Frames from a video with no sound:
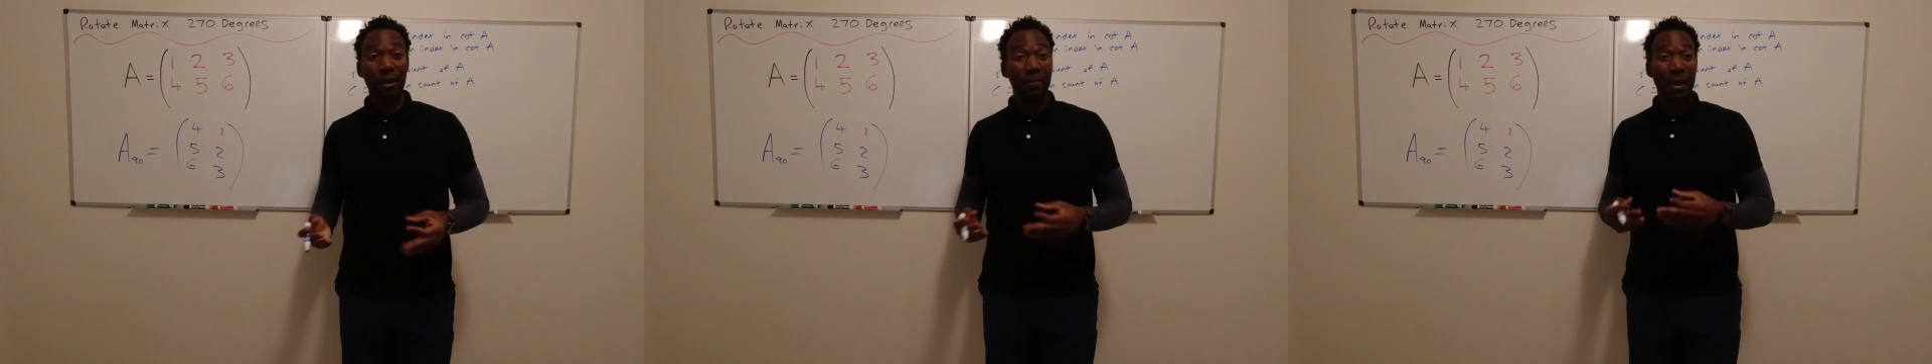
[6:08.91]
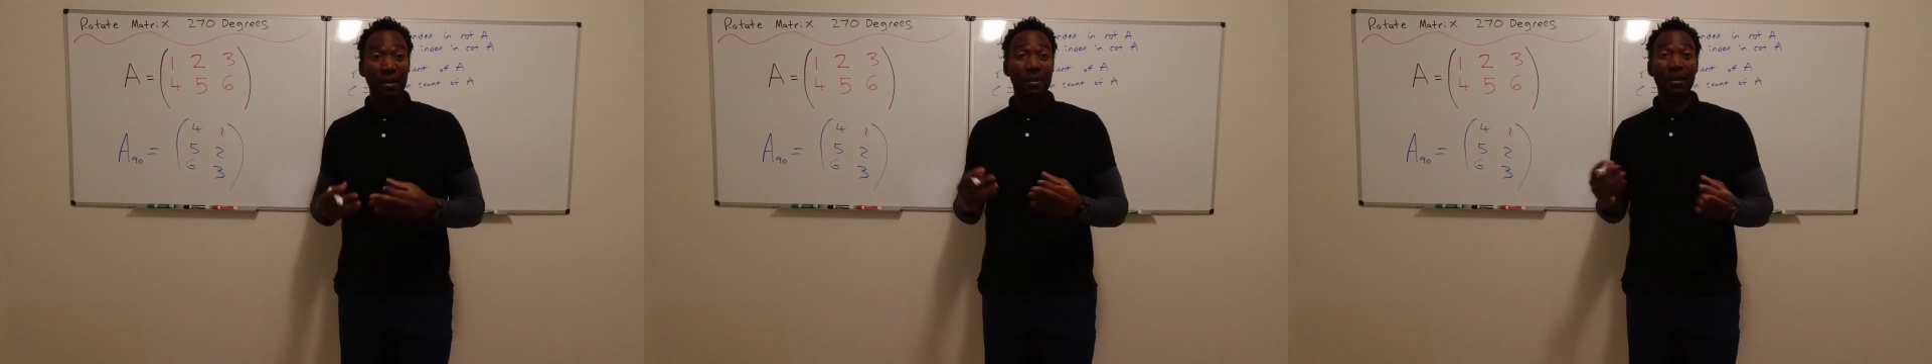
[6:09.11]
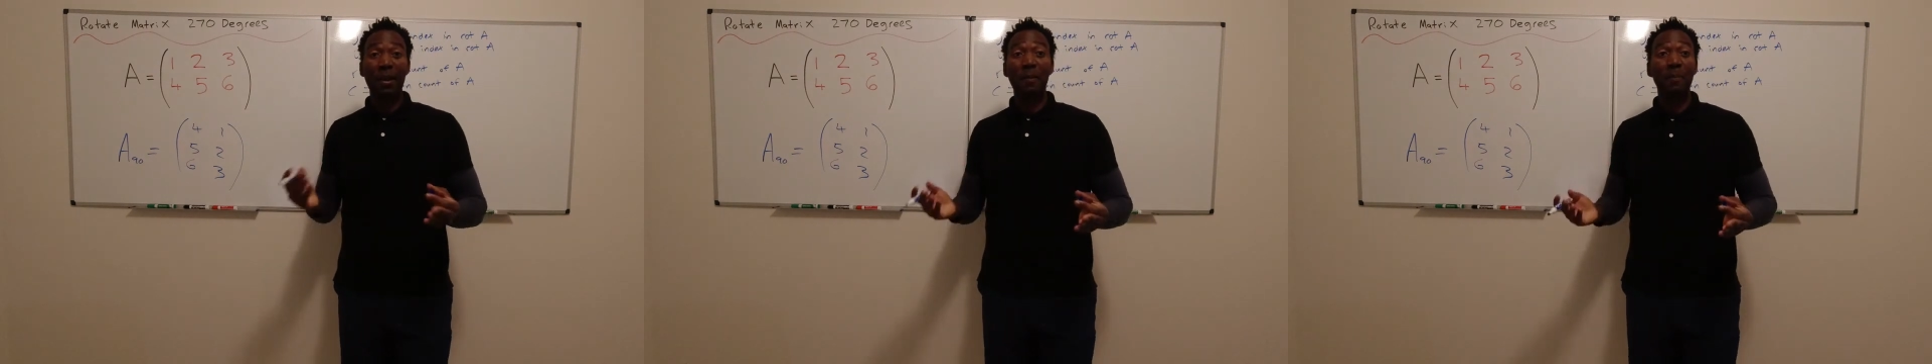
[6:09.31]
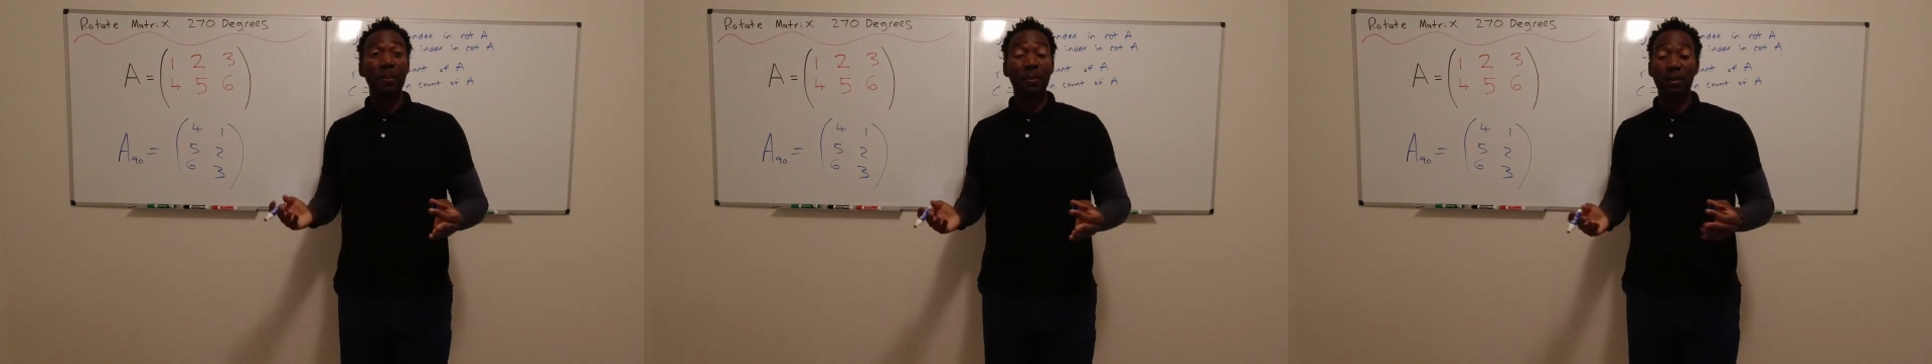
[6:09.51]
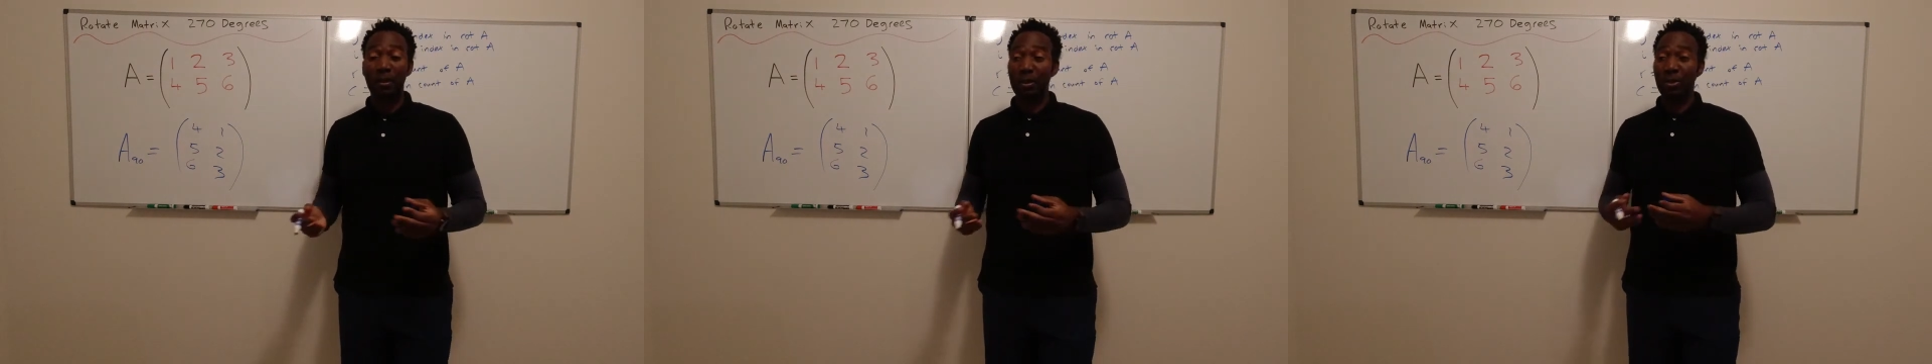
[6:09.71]
I made it
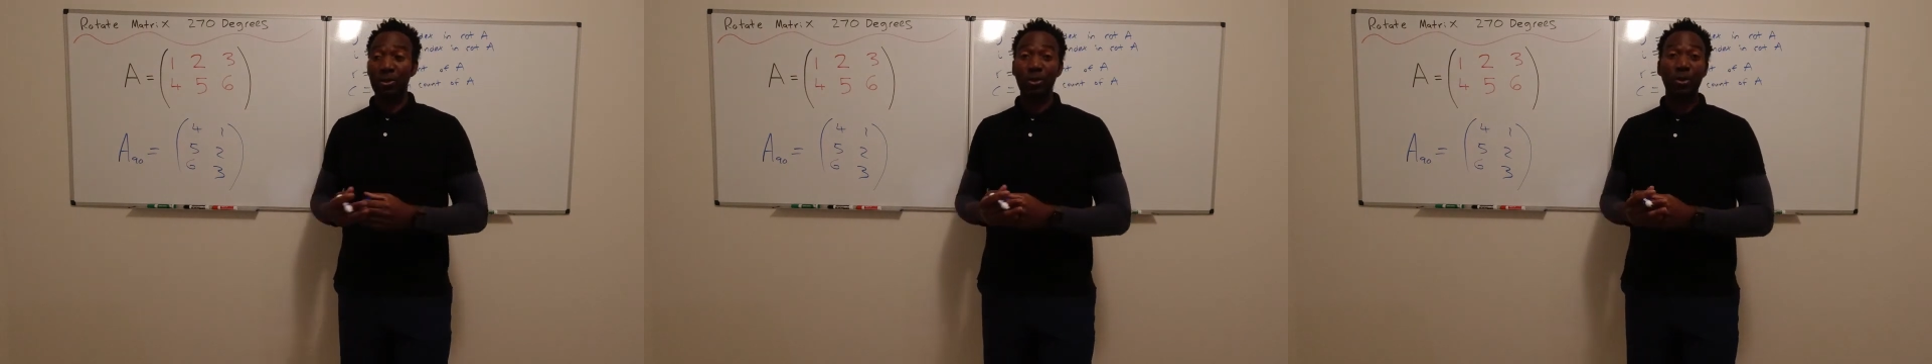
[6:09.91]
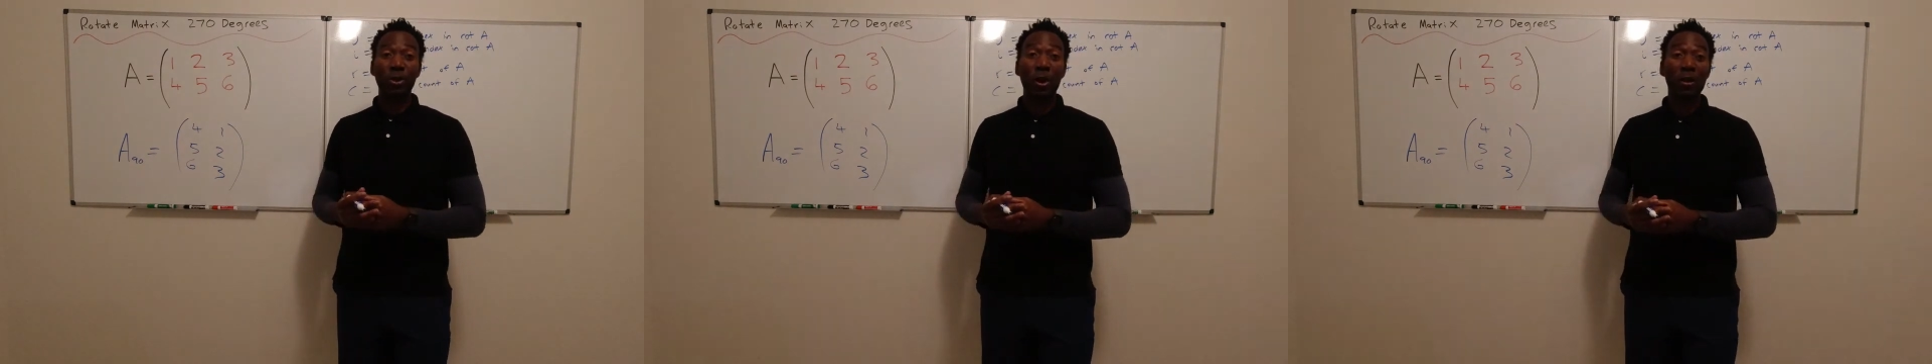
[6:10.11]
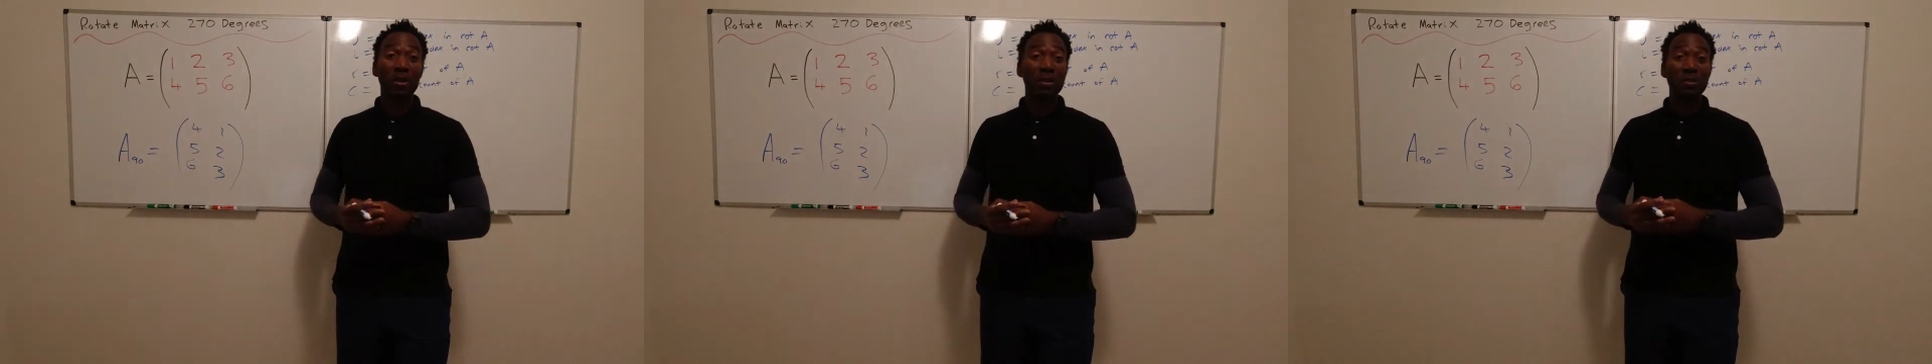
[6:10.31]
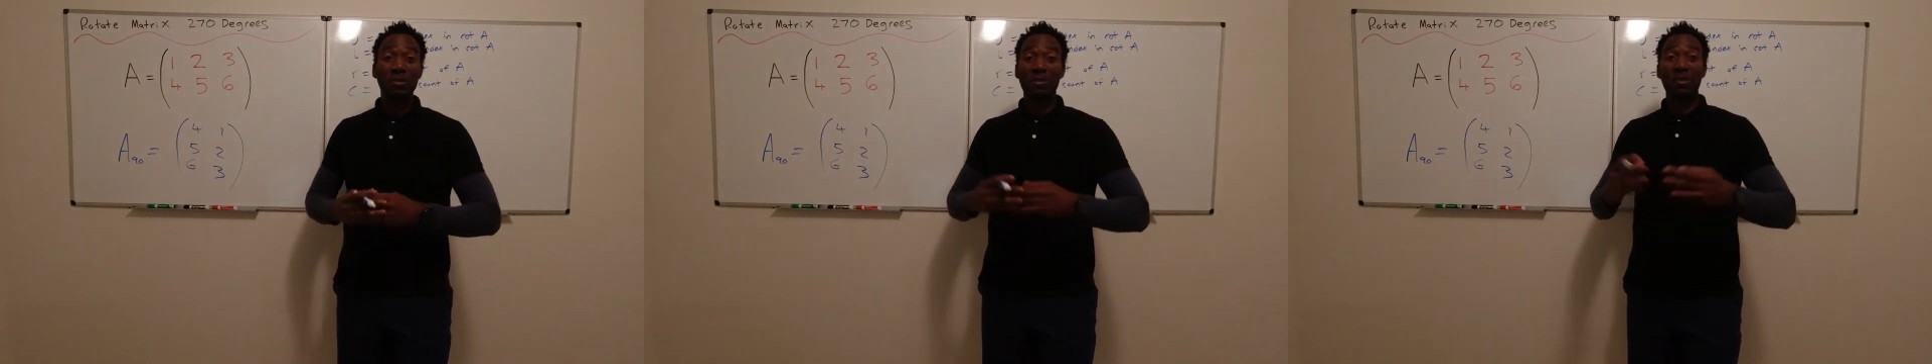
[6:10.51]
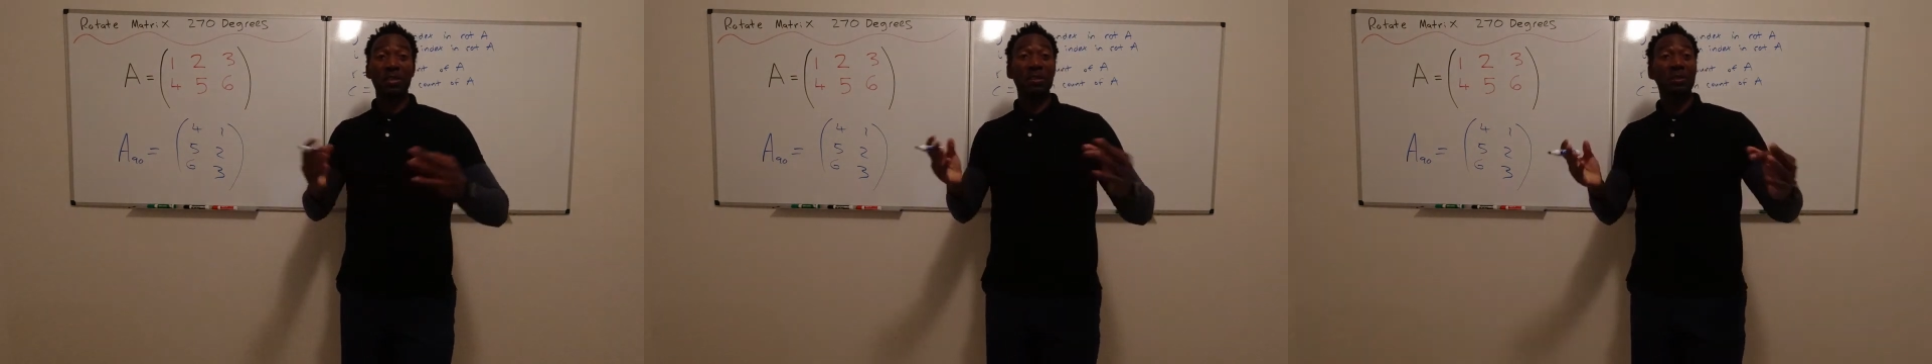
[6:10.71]
up. You can call it Z,